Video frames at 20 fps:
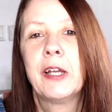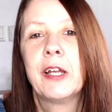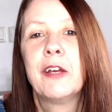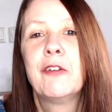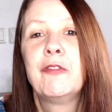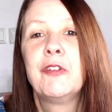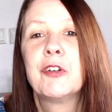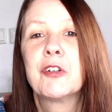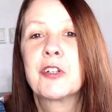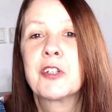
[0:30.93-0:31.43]

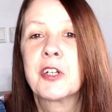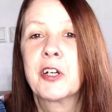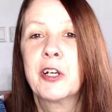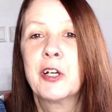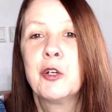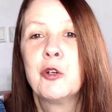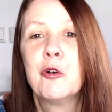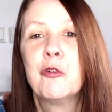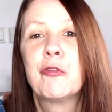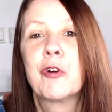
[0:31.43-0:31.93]
if your
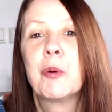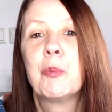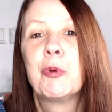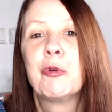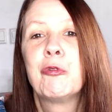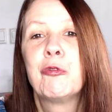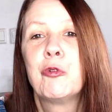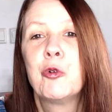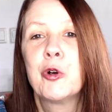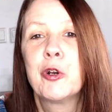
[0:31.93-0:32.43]
turnover
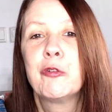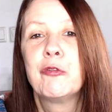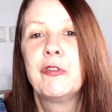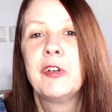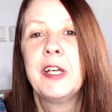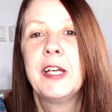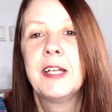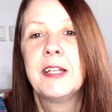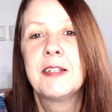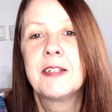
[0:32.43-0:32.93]
before
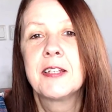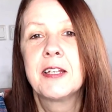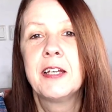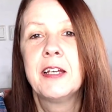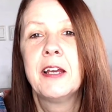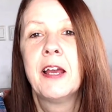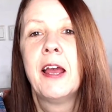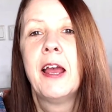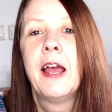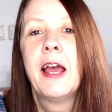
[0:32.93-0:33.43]
VAT